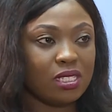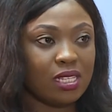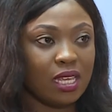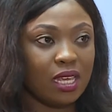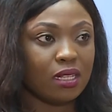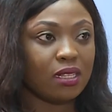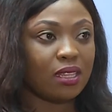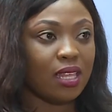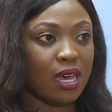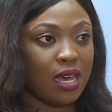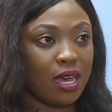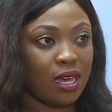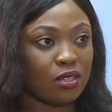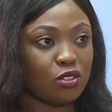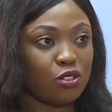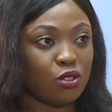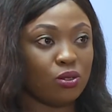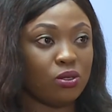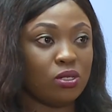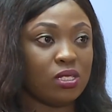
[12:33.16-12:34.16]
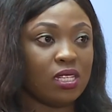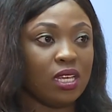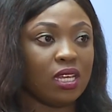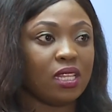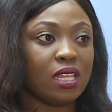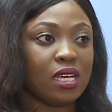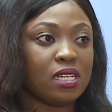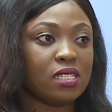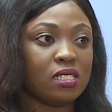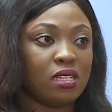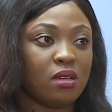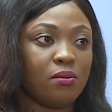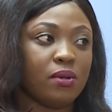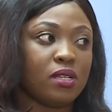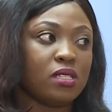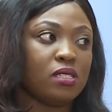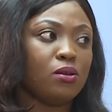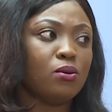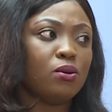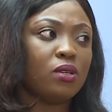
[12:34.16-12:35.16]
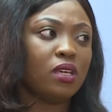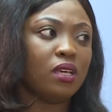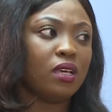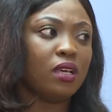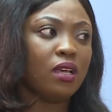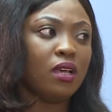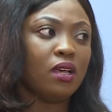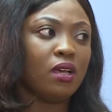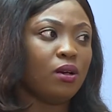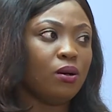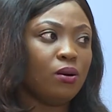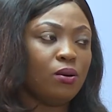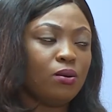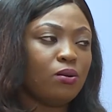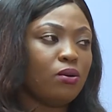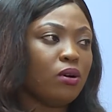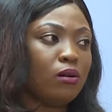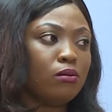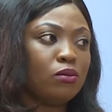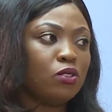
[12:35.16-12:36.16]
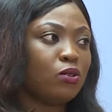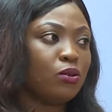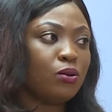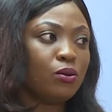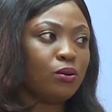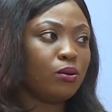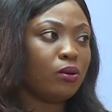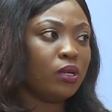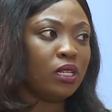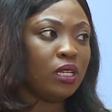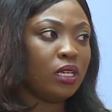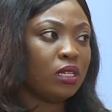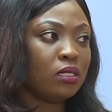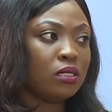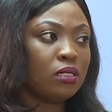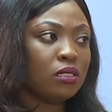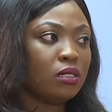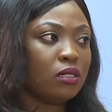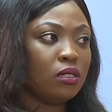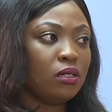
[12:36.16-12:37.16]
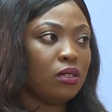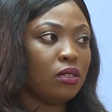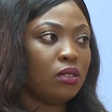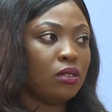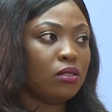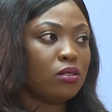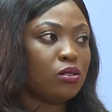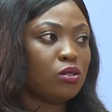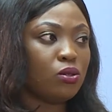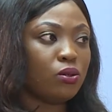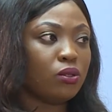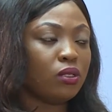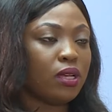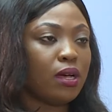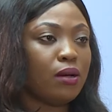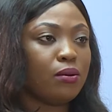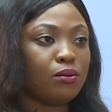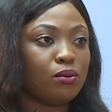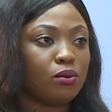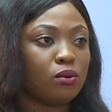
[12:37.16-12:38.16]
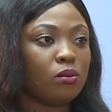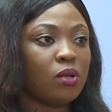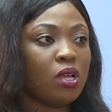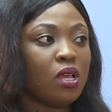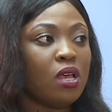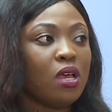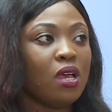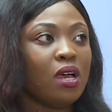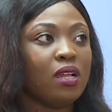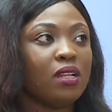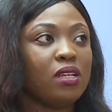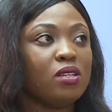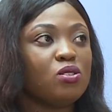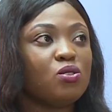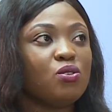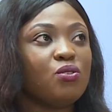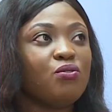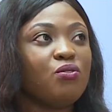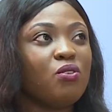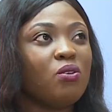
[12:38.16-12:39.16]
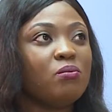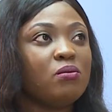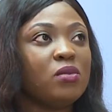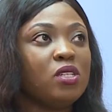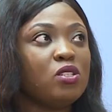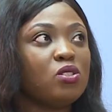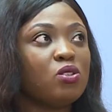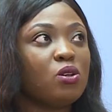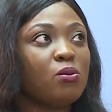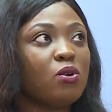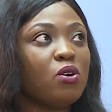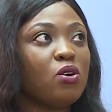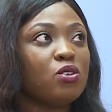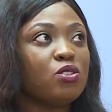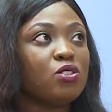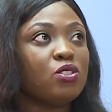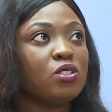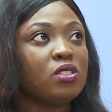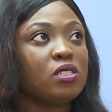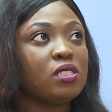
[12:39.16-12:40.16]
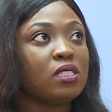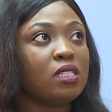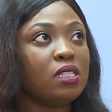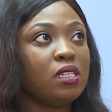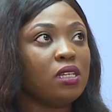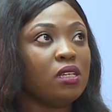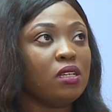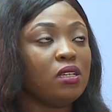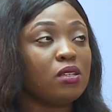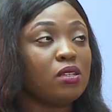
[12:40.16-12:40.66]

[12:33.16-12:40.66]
take that action, you take that step and say, okay, uncle, I'm not going in to that room. And then so for me, subconsciously,